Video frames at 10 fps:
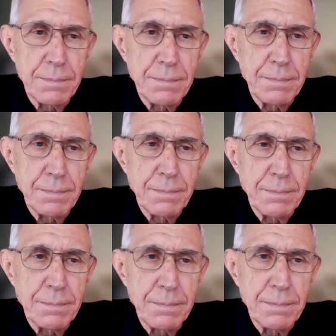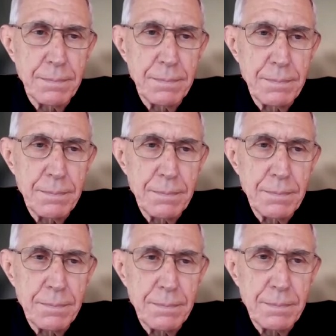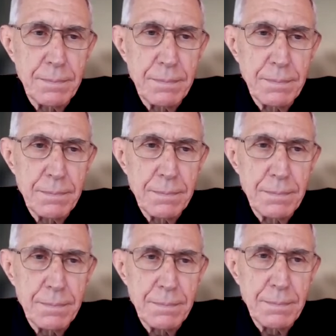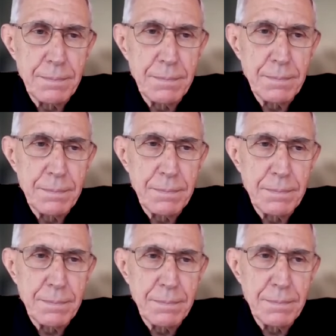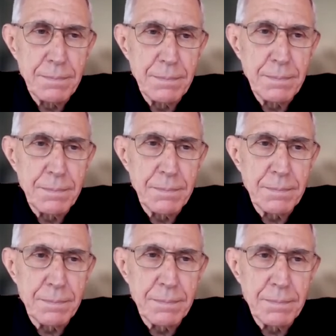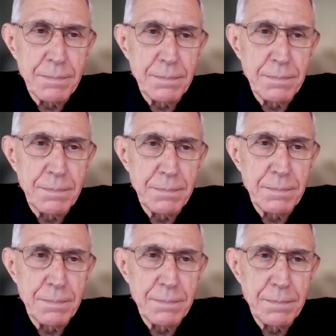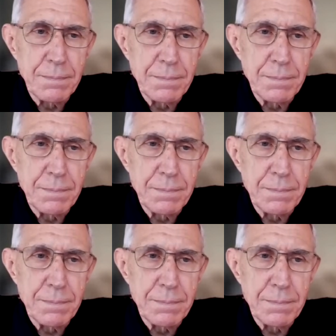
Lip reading: (silent)